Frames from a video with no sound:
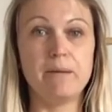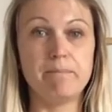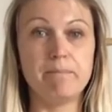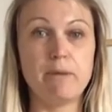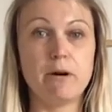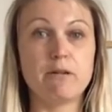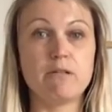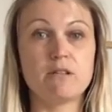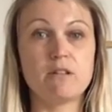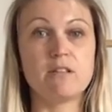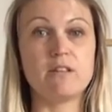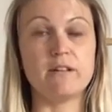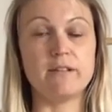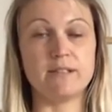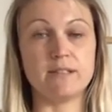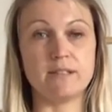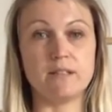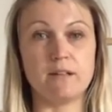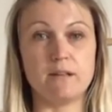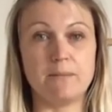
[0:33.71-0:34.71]
Both of
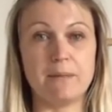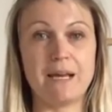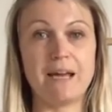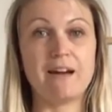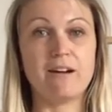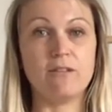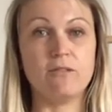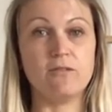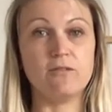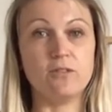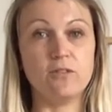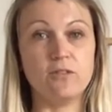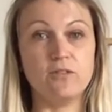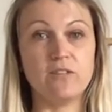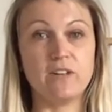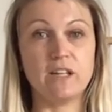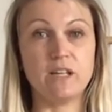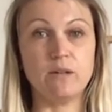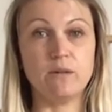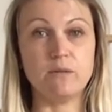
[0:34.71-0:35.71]
those are going to be helpful
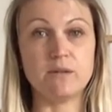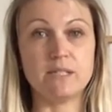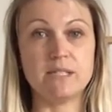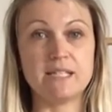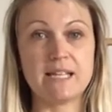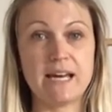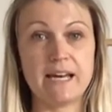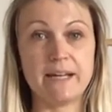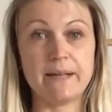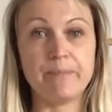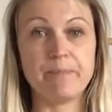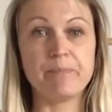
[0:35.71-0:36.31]
for you today.